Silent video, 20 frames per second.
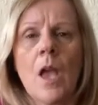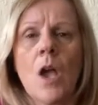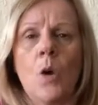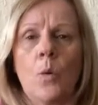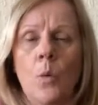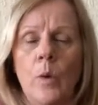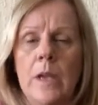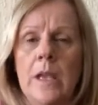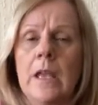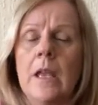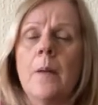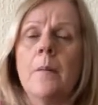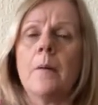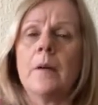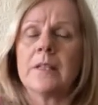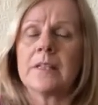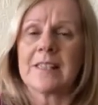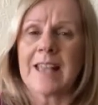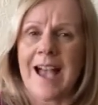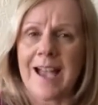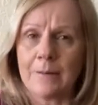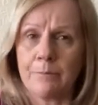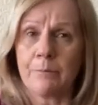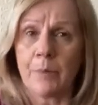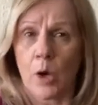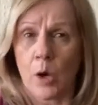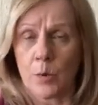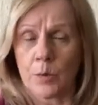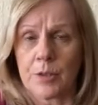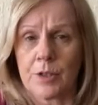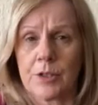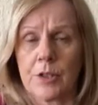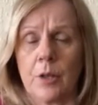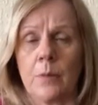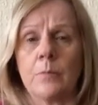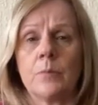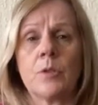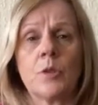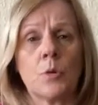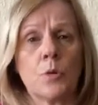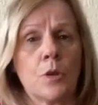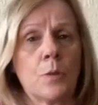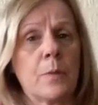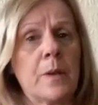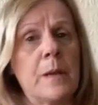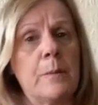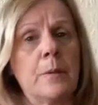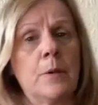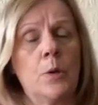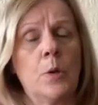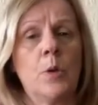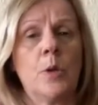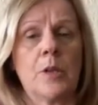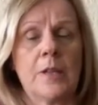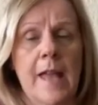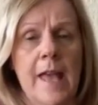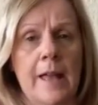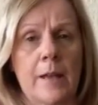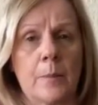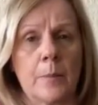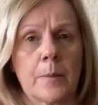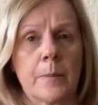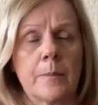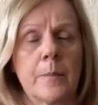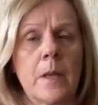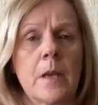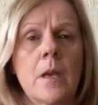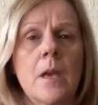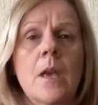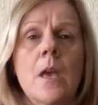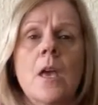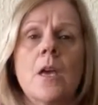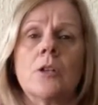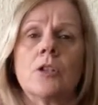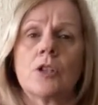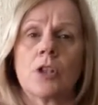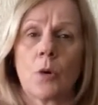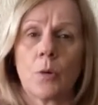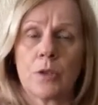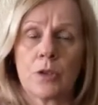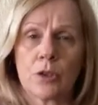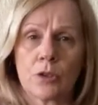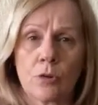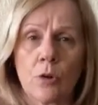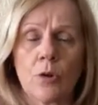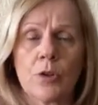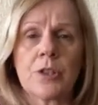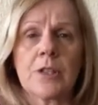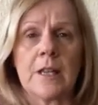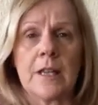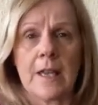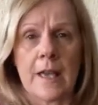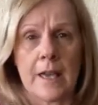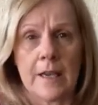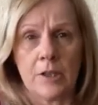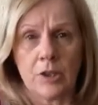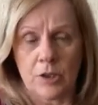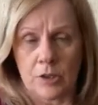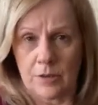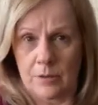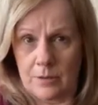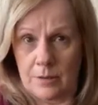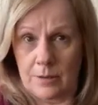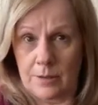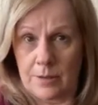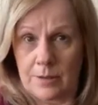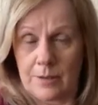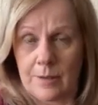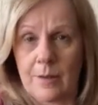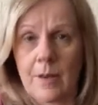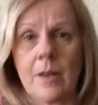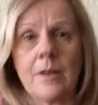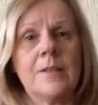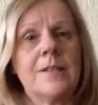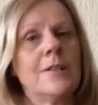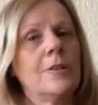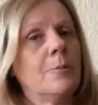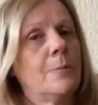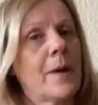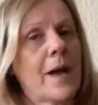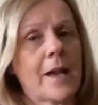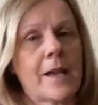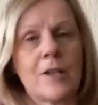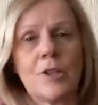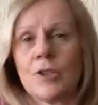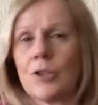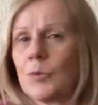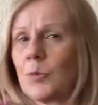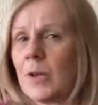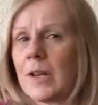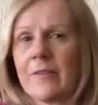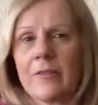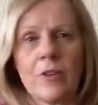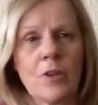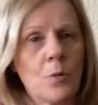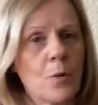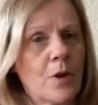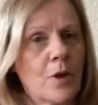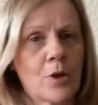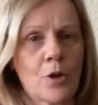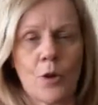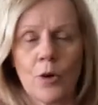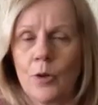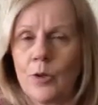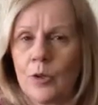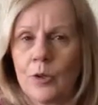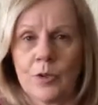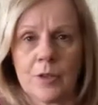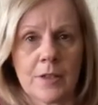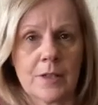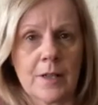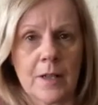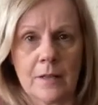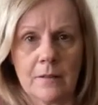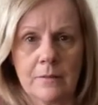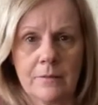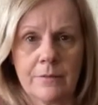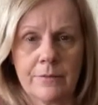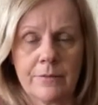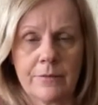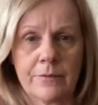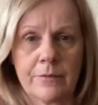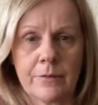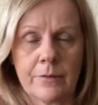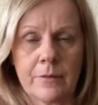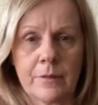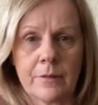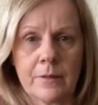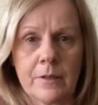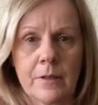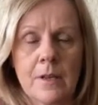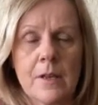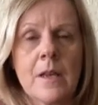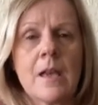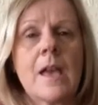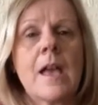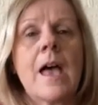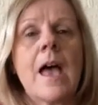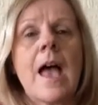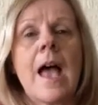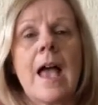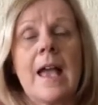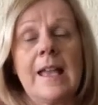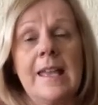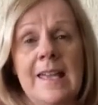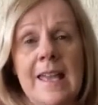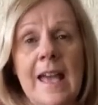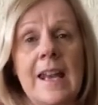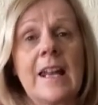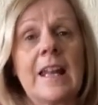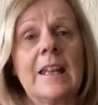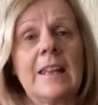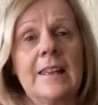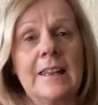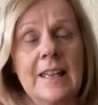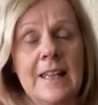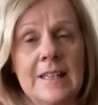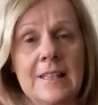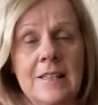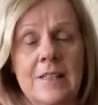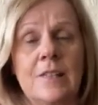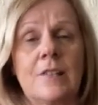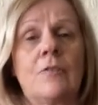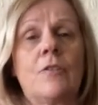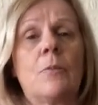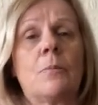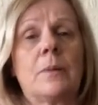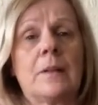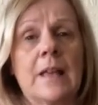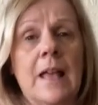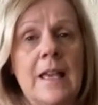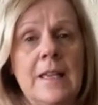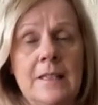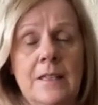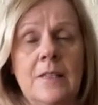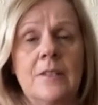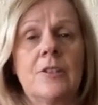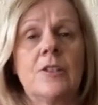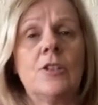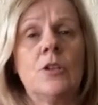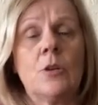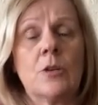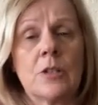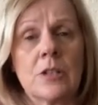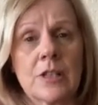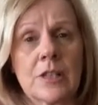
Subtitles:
We signpost them to other people who can help. So as sourcing agents, deal packagers, whatever you want to call yourself, get a list of the places that you can